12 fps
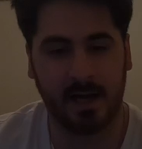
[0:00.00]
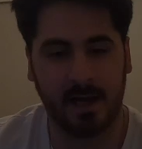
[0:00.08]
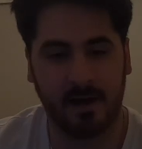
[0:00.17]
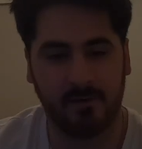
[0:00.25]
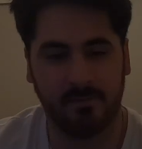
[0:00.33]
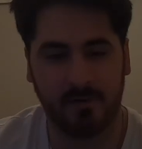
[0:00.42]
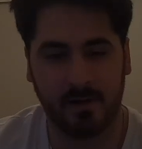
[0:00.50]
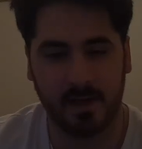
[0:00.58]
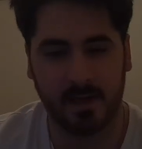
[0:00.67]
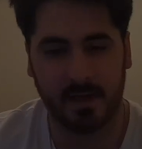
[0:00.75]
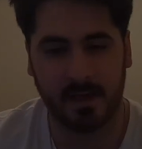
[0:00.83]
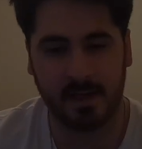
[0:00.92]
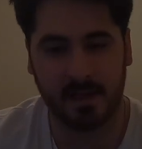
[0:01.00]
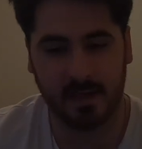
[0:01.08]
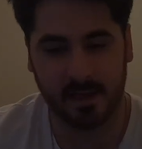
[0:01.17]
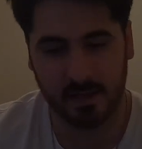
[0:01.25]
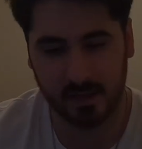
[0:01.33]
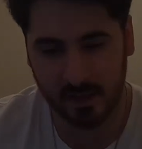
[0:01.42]
I have
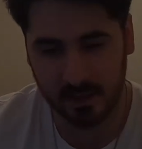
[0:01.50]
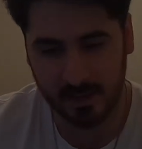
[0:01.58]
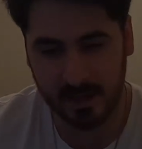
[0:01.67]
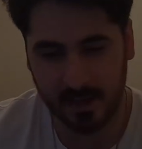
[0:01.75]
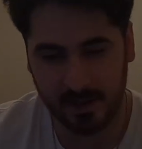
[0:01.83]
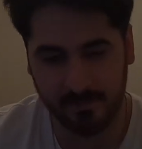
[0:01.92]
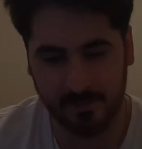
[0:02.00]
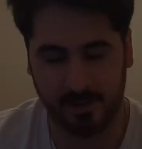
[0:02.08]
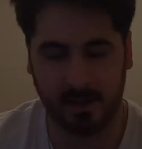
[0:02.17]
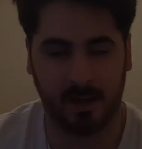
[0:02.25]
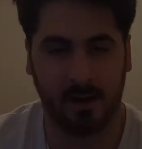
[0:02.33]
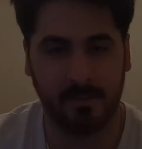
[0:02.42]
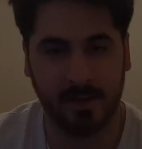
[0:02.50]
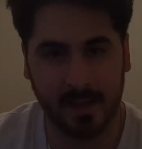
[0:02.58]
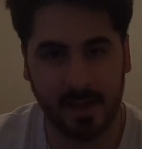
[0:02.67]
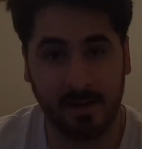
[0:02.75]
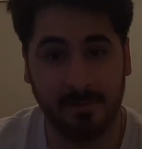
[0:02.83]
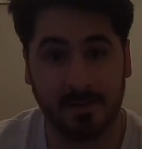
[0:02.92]
in this game and the coming
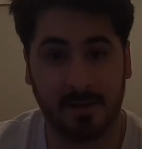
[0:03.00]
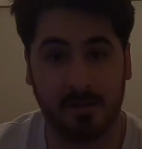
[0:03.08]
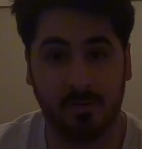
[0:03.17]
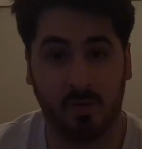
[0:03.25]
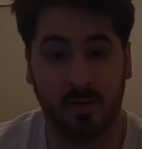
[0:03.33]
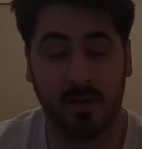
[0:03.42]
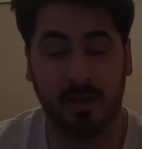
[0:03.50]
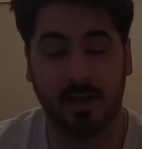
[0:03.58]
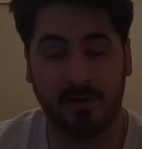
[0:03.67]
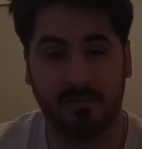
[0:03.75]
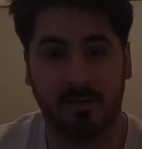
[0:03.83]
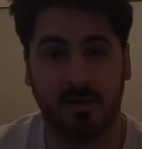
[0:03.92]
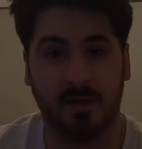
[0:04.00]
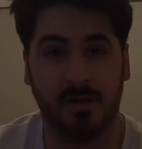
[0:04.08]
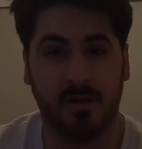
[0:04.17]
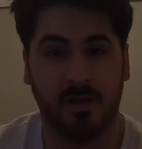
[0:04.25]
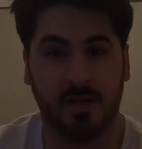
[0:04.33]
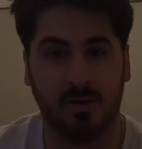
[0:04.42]
games towards the end of the
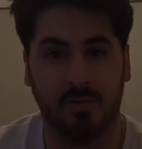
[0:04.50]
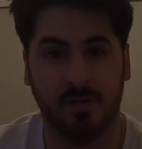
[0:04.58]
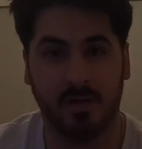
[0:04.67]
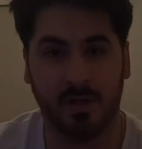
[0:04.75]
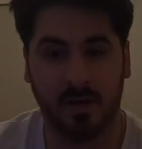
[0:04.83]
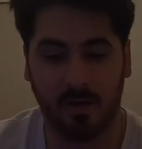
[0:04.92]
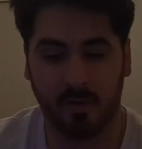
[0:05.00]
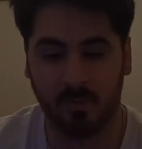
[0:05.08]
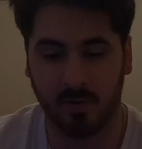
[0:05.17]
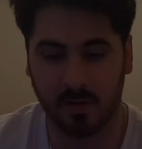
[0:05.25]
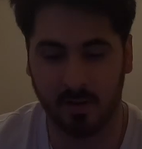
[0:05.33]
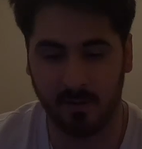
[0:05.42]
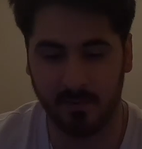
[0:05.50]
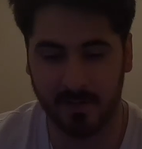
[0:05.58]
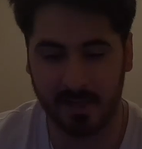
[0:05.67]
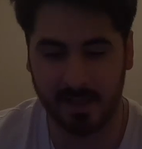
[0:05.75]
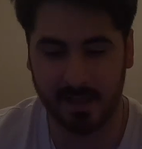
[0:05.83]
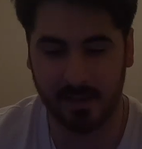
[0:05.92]
season, including the Club World Cup,
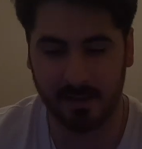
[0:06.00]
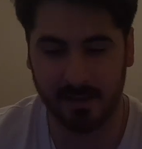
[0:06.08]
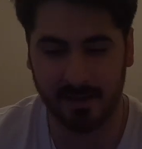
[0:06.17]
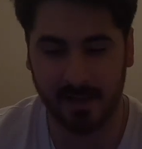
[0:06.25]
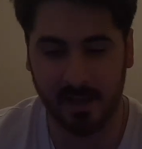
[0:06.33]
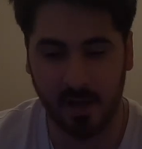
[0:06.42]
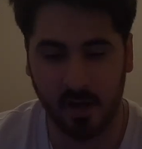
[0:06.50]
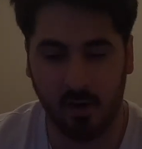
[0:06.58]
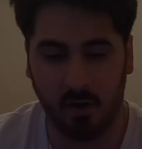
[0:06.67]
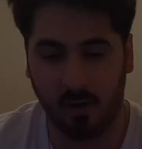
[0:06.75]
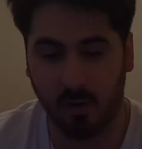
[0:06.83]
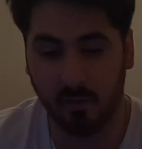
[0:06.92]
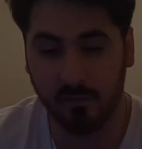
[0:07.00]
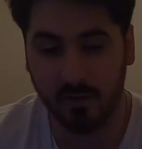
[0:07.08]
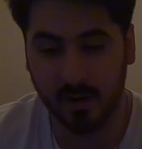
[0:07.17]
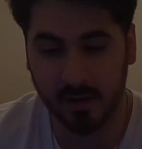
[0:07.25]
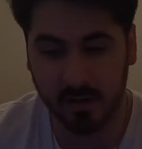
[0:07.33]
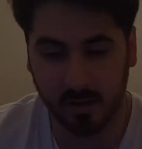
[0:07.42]
is that he's going to
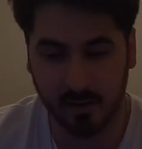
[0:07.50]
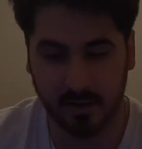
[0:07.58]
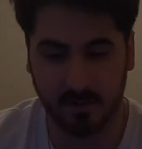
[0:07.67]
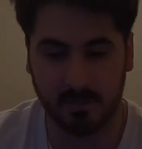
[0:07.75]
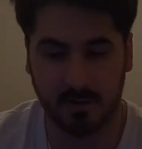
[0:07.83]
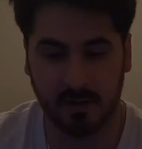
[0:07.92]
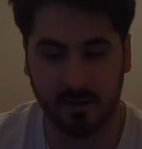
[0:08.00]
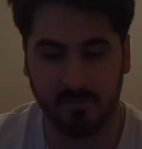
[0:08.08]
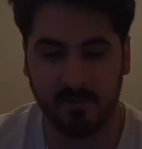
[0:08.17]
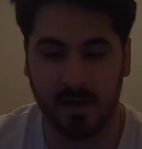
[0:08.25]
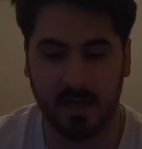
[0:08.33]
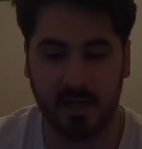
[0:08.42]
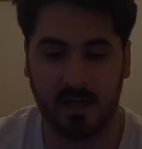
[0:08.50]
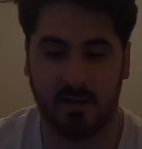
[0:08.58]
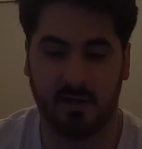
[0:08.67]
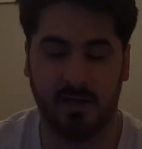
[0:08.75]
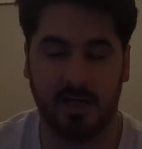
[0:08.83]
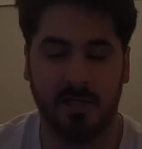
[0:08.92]
overexhaust himself. He's
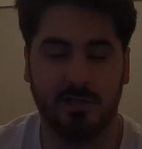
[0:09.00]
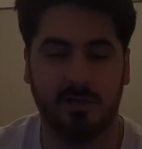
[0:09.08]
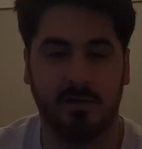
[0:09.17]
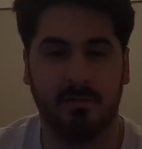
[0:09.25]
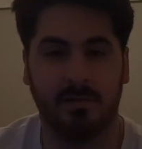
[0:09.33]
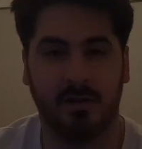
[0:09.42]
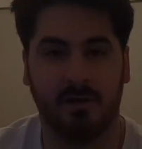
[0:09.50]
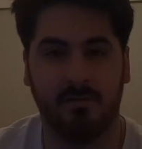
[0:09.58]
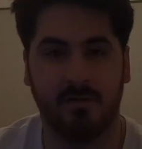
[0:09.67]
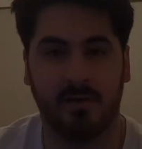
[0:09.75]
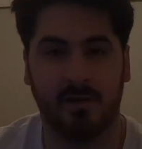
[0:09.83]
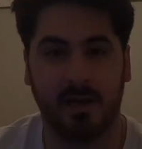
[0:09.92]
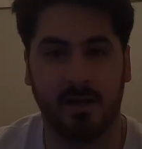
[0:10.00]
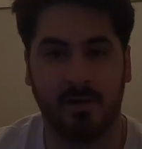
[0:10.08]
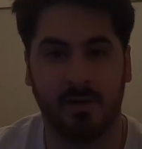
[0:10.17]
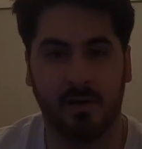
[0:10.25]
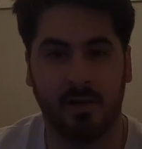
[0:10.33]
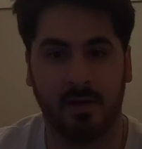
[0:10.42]
going to injure himself in
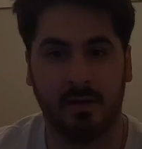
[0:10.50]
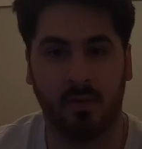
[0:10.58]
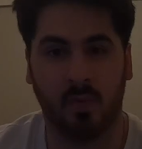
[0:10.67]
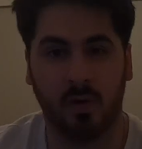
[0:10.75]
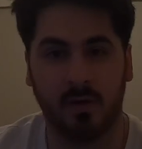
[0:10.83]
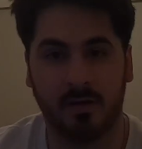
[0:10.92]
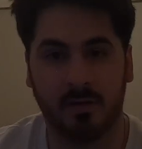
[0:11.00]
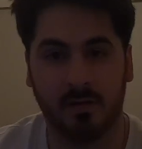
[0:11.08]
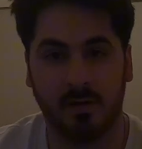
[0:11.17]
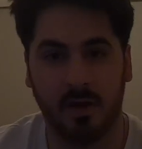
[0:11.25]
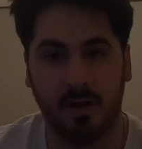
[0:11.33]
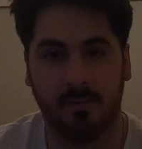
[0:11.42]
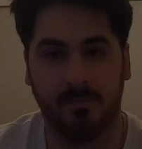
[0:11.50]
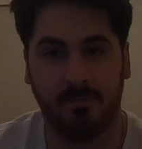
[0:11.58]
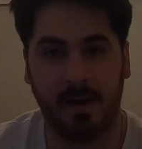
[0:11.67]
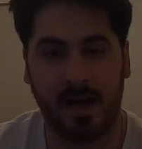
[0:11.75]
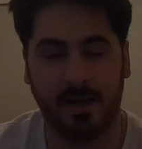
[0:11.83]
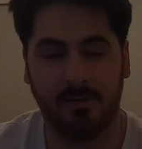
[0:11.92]
a worse
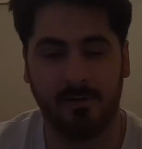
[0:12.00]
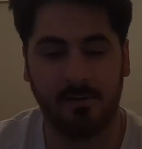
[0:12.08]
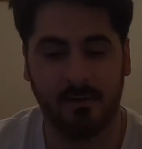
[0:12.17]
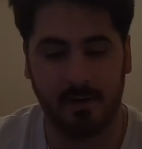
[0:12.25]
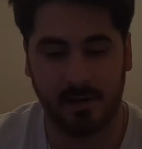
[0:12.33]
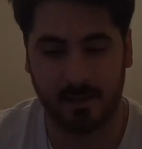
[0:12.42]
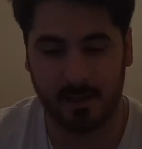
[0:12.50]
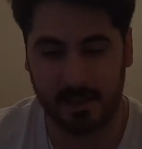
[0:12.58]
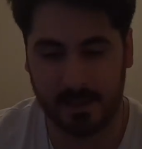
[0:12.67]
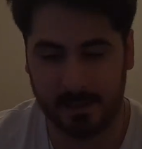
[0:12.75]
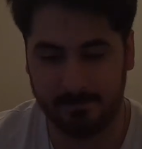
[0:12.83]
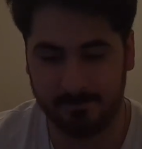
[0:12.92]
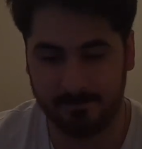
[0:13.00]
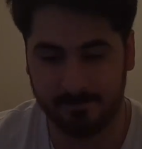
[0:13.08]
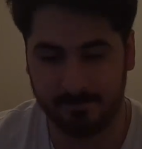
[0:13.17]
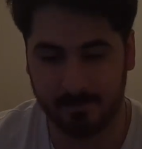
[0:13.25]
manner, and